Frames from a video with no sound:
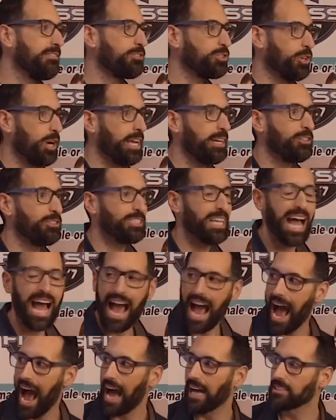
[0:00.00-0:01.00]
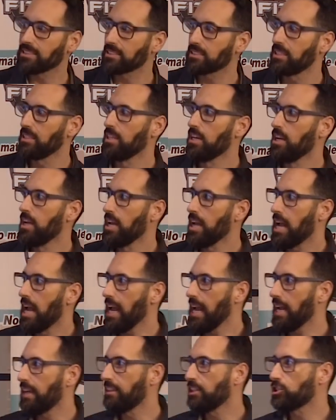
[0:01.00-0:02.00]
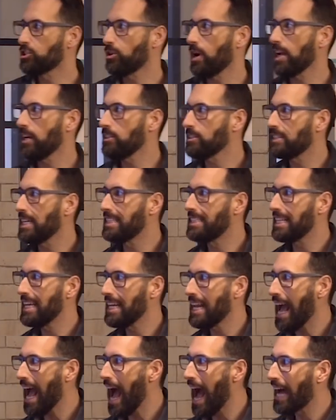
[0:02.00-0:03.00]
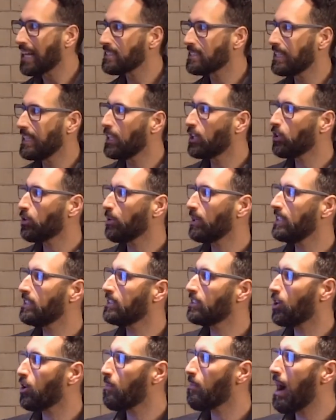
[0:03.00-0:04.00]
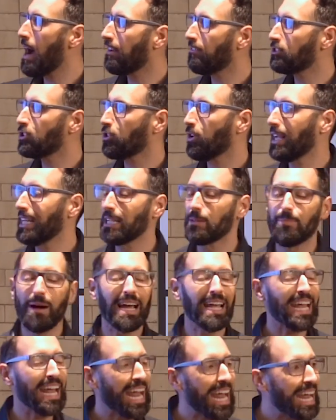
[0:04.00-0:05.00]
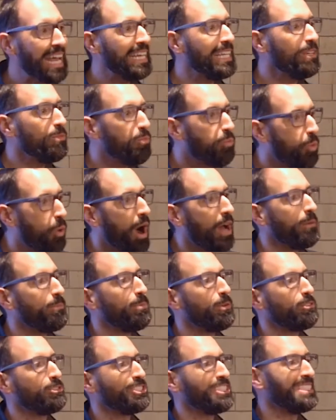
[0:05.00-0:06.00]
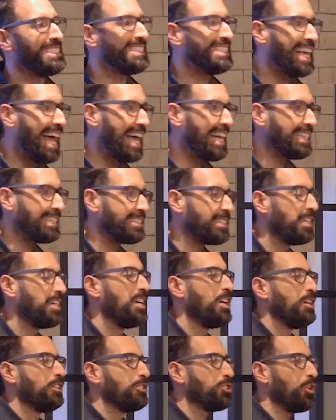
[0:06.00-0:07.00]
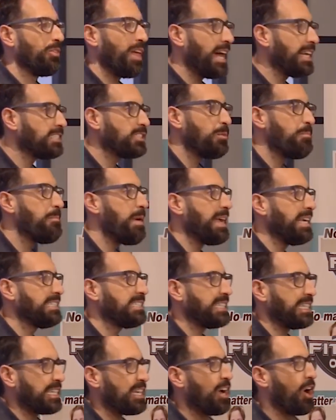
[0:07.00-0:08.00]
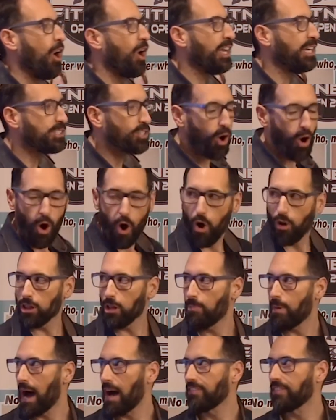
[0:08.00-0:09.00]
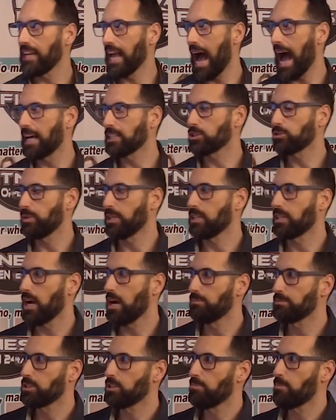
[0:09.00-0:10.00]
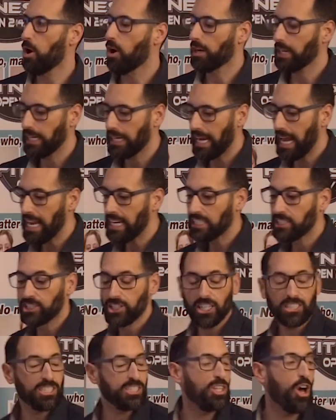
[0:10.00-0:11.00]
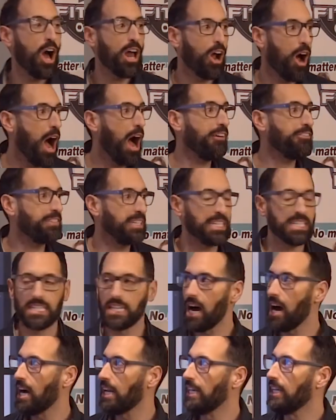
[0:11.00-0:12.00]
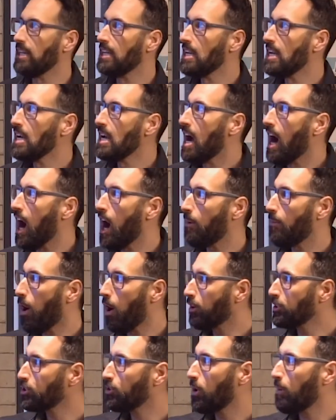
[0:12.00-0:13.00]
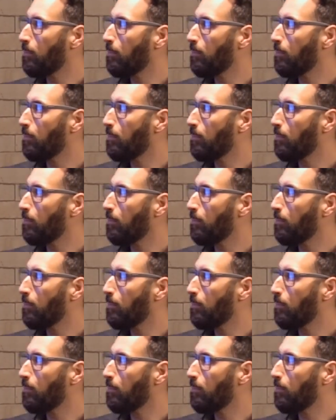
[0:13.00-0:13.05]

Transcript: of trainers ask. And the trainers that did ask increased their amount of training by 81%. So that is amazing. It's all about the ask when it comes to marketing, and it's just not often done. Also